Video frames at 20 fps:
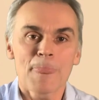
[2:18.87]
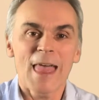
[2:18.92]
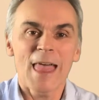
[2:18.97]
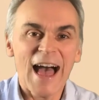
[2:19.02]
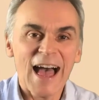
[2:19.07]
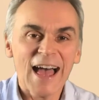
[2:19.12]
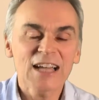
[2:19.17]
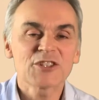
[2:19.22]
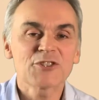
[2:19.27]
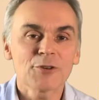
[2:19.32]

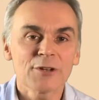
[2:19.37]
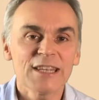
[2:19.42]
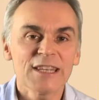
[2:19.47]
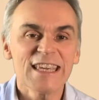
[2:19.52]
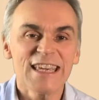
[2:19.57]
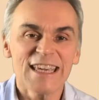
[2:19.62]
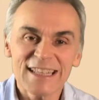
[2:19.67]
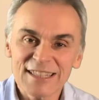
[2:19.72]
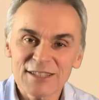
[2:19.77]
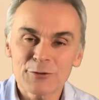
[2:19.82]
Actually,
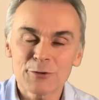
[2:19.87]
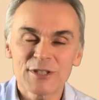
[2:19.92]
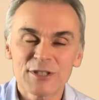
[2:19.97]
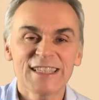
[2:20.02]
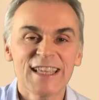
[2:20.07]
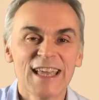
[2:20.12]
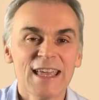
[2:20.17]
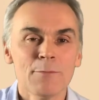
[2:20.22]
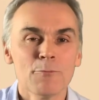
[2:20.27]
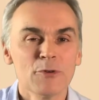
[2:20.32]
it's the
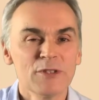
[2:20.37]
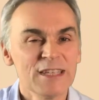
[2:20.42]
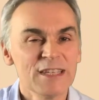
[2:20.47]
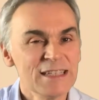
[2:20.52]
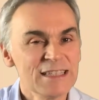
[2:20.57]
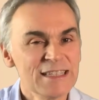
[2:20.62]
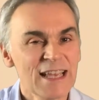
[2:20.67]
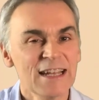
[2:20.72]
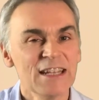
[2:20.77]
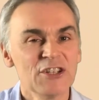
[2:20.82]
same with
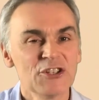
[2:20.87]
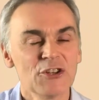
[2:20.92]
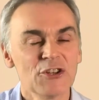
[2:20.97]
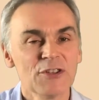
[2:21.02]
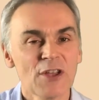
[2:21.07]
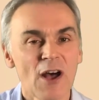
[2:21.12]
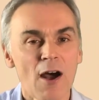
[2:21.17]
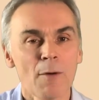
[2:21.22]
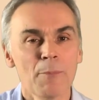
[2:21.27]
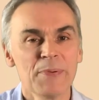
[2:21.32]
Intelligent
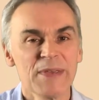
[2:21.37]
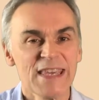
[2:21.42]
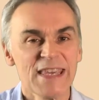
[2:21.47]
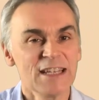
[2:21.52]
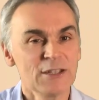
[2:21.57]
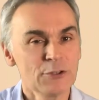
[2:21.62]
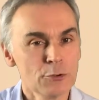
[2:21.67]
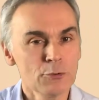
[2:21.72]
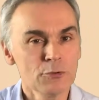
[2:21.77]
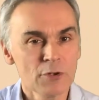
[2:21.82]

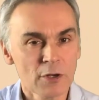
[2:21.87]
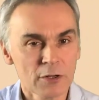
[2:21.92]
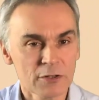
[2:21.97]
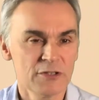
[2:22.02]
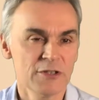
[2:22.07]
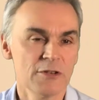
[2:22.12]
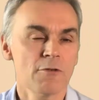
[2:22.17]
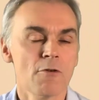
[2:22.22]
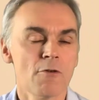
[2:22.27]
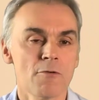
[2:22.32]
RPA
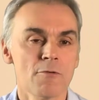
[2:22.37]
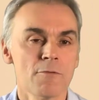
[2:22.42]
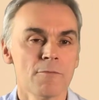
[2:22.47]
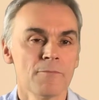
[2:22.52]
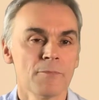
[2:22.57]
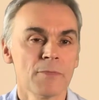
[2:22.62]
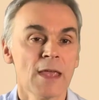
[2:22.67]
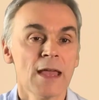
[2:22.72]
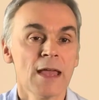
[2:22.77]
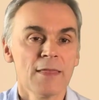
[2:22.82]
2.0.
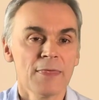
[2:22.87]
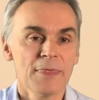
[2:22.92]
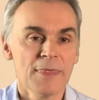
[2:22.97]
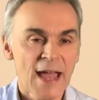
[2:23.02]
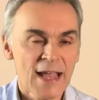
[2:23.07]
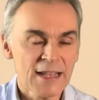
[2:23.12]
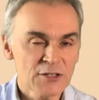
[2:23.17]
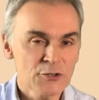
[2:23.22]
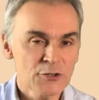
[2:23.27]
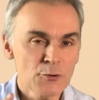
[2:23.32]

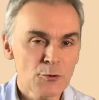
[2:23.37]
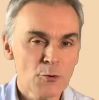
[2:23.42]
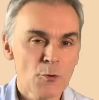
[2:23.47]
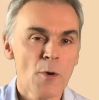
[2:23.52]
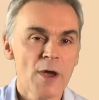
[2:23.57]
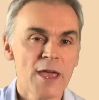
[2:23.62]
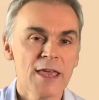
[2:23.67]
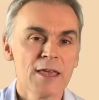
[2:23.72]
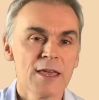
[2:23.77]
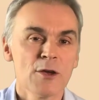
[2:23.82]
That's the
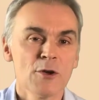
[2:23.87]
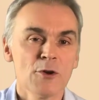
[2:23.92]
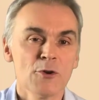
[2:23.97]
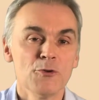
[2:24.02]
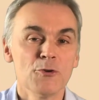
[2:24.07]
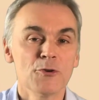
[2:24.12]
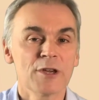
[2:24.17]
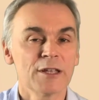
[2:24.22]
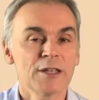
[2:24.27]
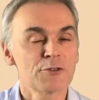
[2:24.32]
way
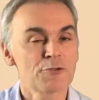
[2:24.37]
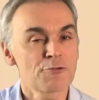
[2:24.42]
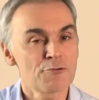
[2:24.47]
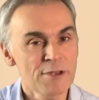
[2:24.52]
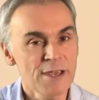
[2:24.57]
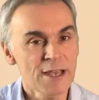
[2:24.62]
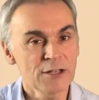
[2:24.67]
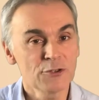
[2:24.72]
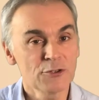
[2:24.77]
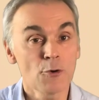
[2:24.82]
you can
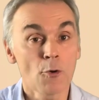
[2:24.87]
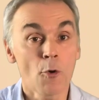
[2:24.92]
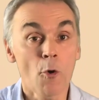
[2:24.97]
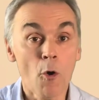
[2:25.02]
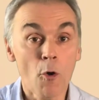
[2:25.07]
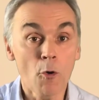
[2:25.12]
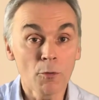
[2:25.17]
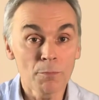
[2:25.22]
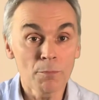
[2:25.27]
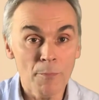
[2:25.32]
create your
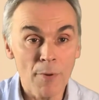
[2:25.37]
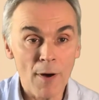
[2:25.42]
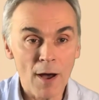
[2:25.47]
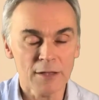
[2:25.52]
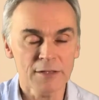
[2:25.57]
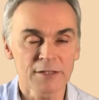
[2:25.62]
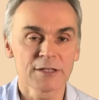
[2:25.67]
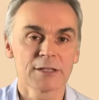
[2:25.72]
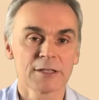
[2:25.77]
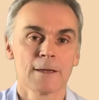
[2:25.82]
own
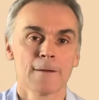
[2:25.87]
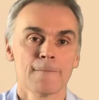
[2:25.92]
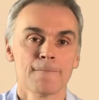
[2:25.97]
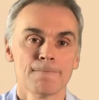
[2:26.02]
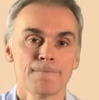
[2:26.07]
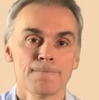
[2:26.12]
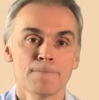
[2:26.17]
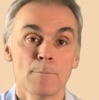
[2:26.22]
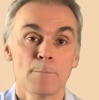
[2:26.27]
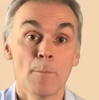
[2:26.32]
bots
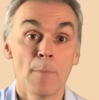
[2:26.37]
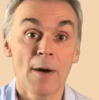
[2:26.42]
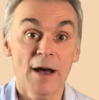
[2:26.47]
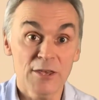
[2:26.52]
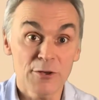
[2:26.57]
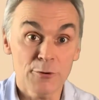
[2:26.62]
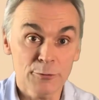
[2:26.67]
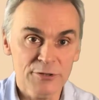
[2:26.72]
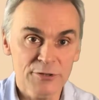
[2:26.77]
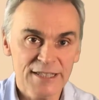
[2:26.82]
by
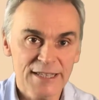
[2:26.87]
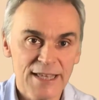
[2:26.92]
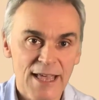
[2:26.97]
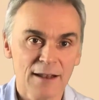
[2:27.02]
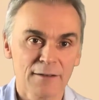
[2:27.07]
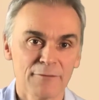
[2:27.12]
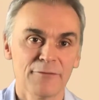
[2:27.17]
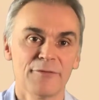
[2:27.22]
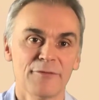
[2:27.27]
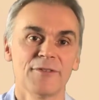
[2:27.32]

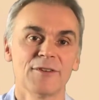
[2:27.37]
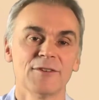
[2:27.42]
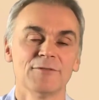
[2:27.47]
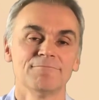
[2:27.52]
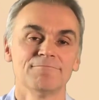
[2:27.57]
yourself.